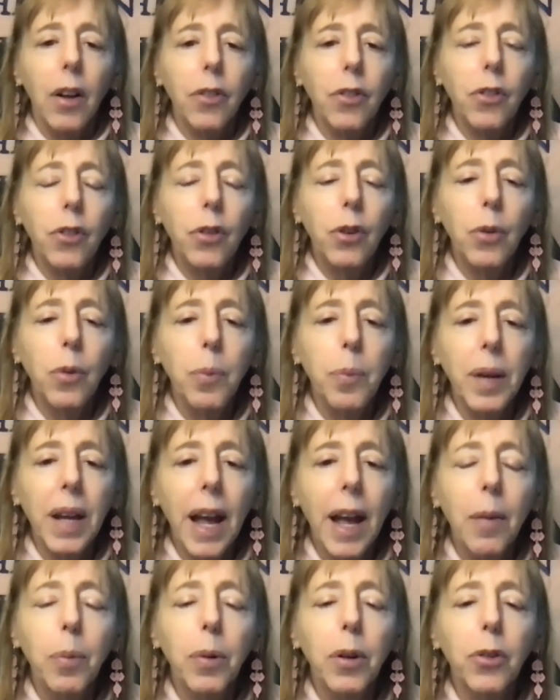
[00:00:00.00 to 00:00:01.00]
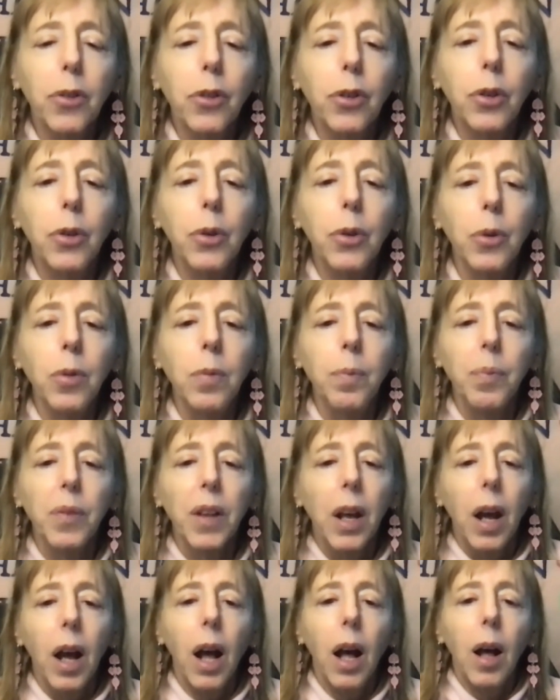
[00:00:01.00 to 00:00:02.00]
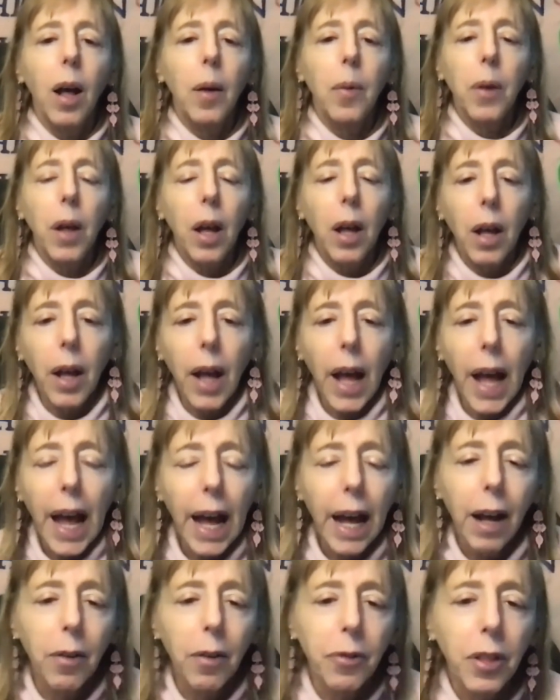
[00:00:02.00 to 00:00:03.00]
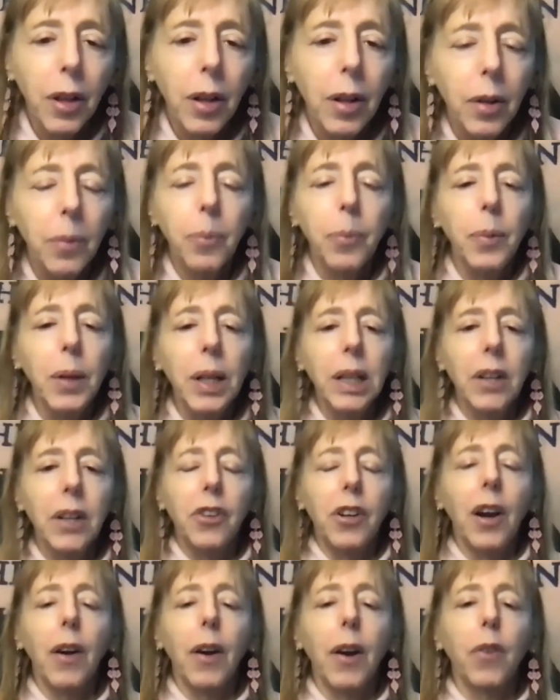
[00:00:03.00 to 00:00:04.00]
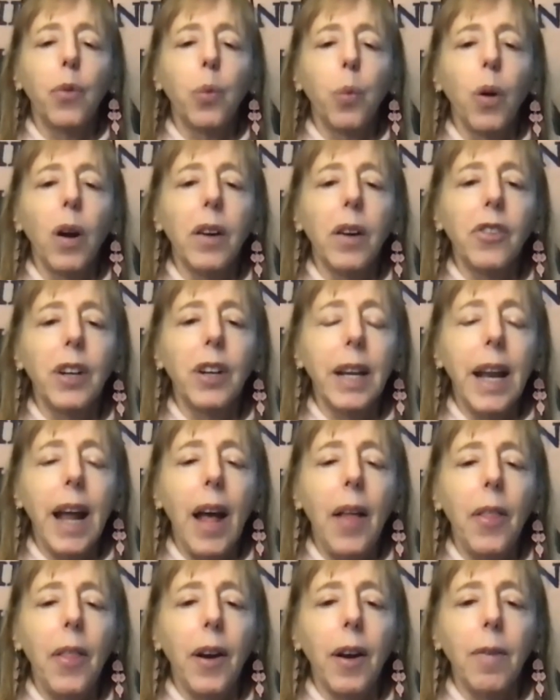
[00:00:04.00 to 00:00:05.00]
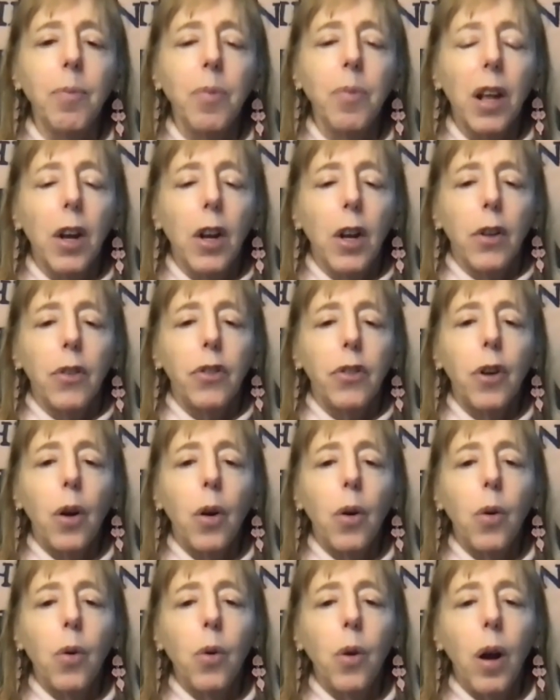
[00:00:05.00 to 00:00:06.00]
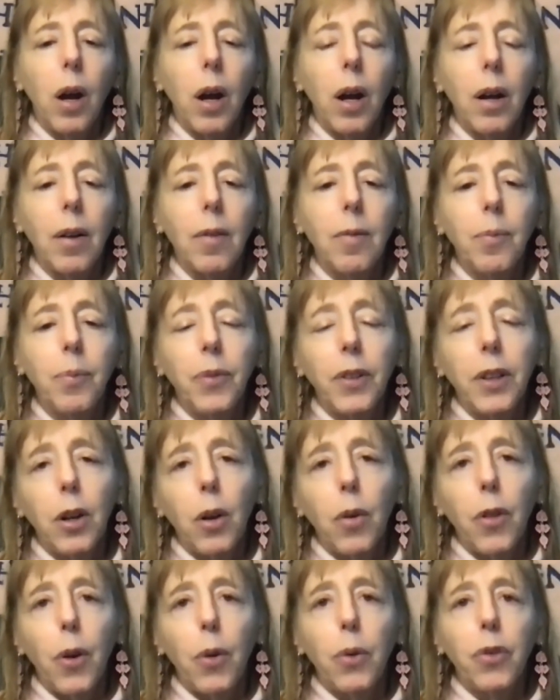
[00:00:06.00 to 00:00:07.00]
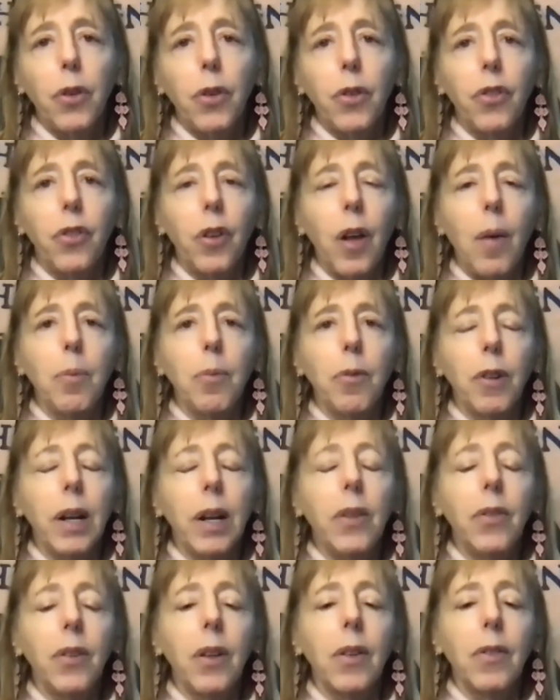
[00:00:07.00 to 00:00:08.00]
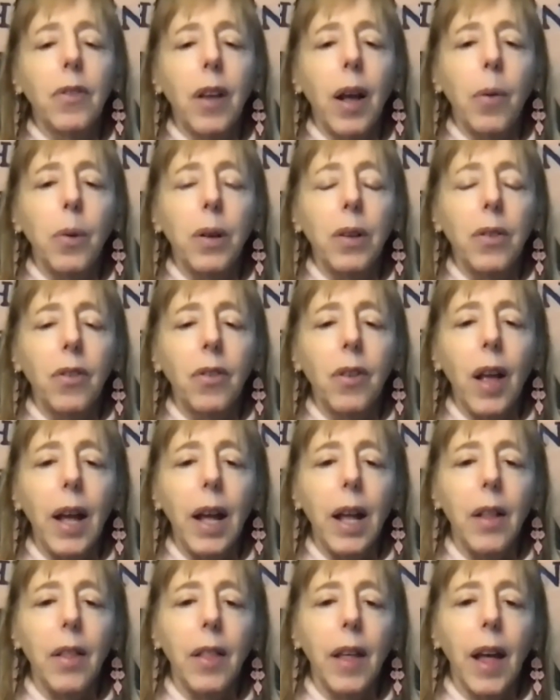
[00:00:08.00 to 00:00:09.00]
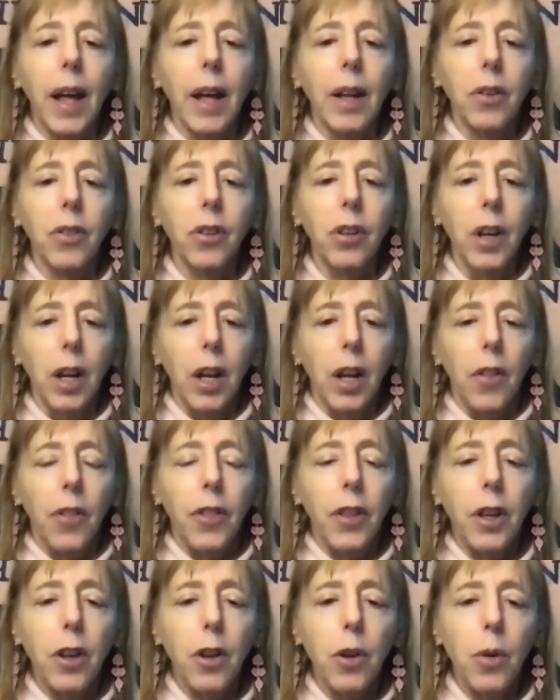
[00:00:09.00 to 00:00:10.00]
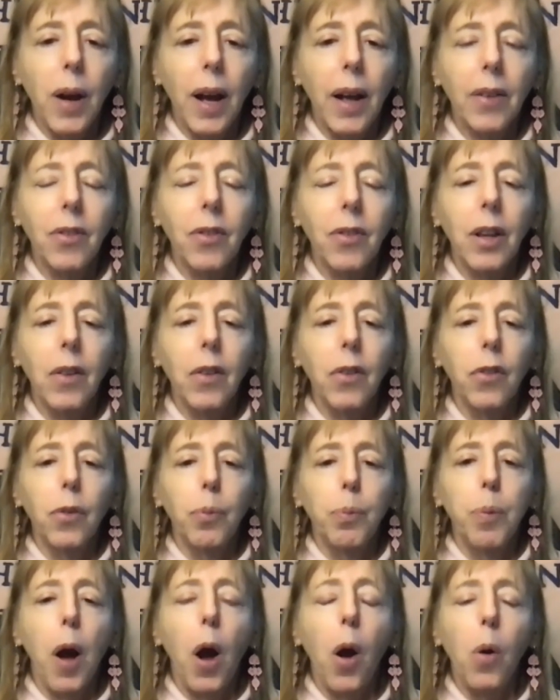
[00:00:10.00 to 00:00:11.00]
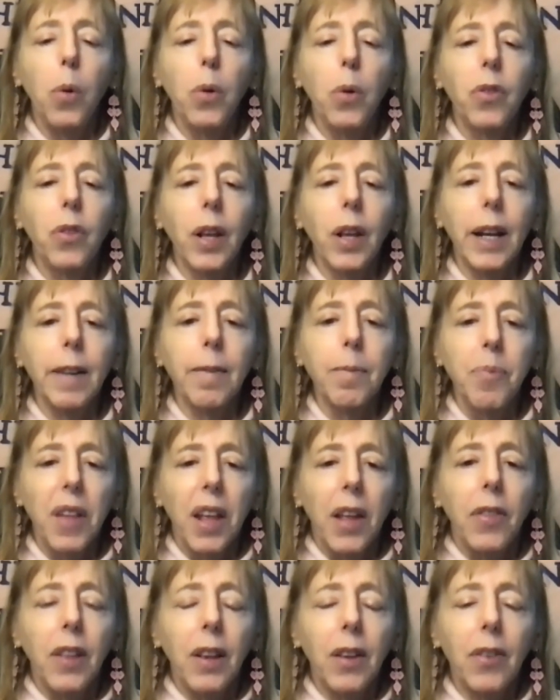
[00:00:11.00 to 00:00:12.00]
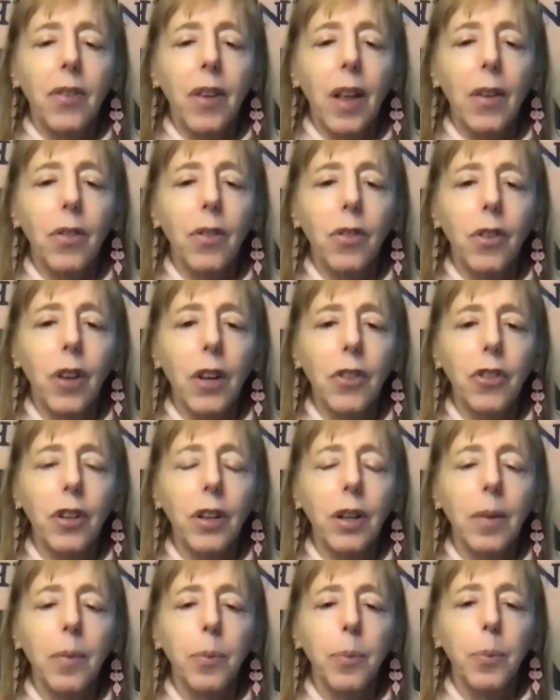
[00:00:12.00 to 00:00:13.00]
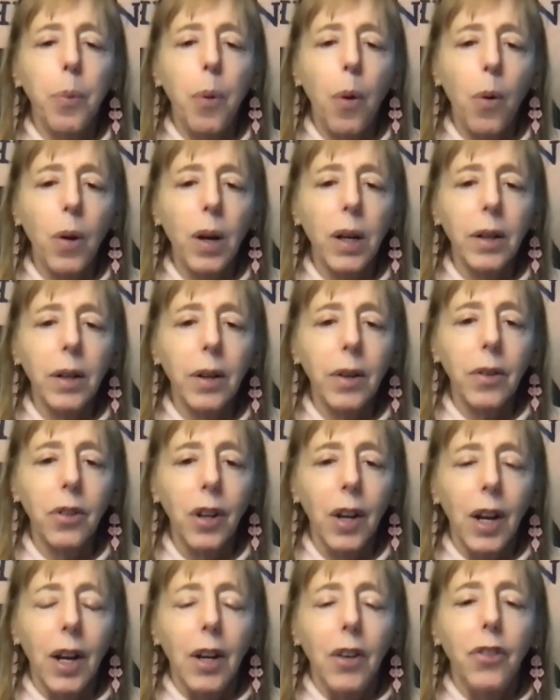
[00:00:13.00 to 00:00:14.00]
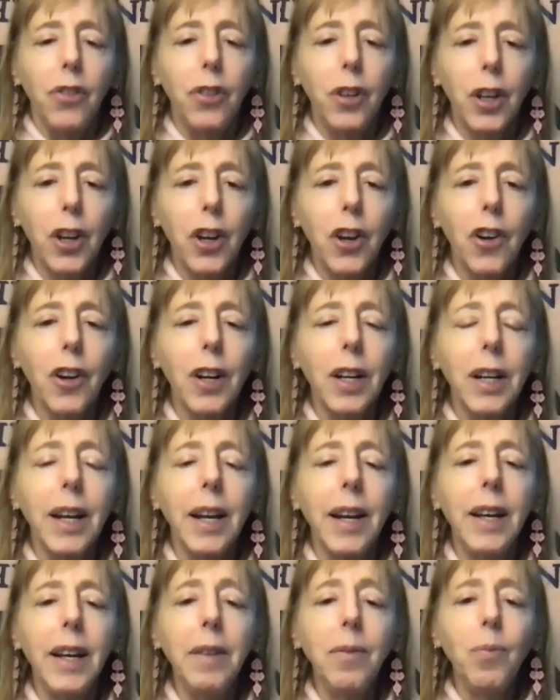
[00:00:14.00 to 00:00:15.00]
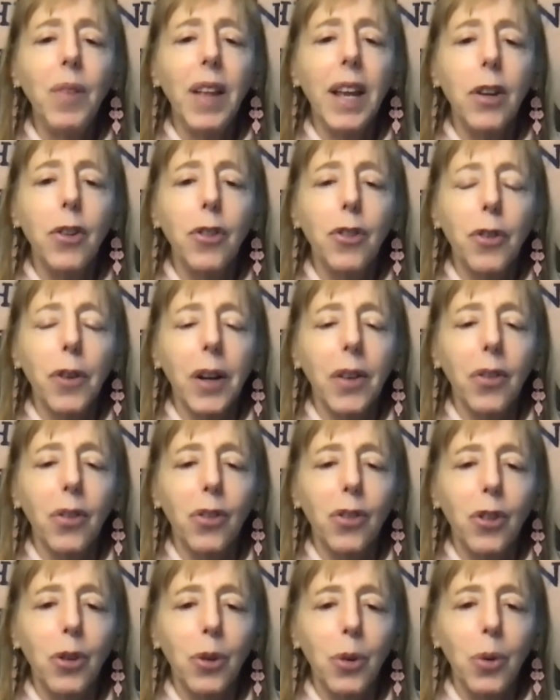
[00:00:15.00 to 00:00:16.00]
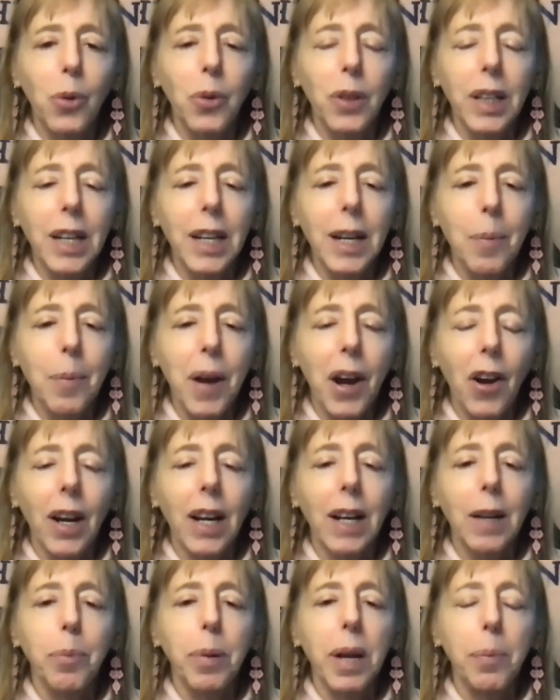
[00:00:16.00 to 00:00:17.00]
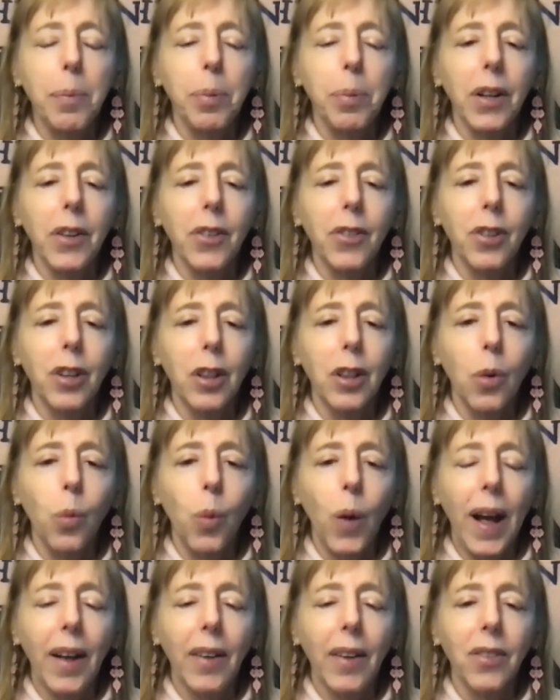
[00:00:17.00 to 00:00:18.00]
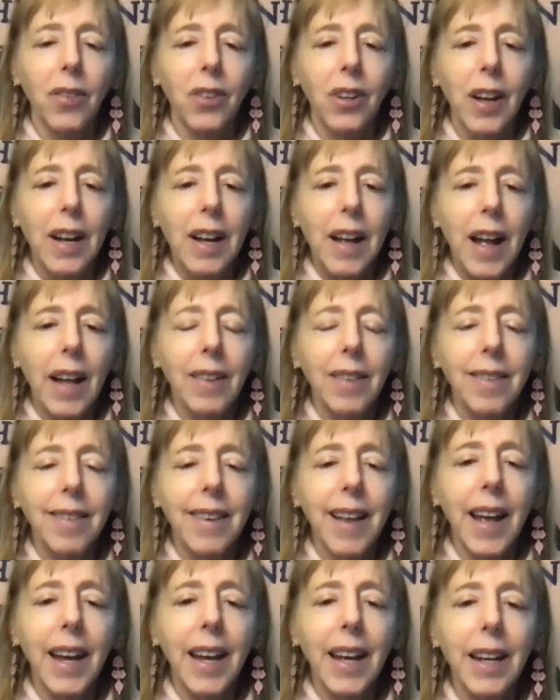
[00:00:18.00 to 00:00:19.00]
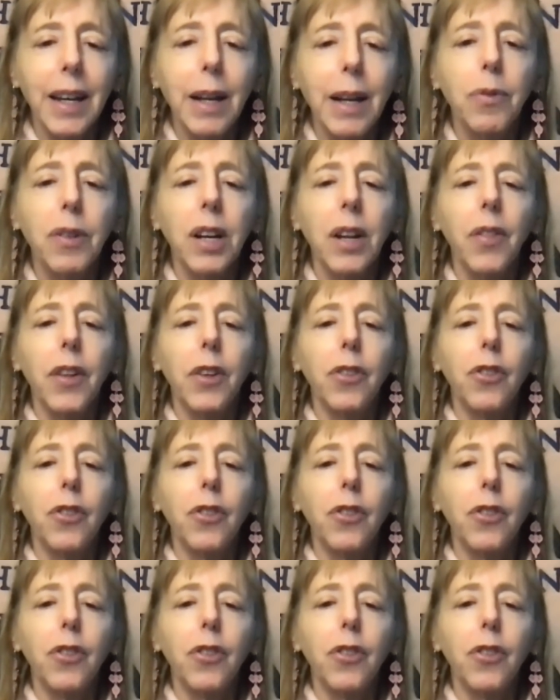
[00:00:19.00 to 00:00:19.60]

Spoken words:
to be able to have the militaries work together. So, those are some reasons I would say that the U.S. is posing this as such an important security interest to the American people and to the West, and saying it even in the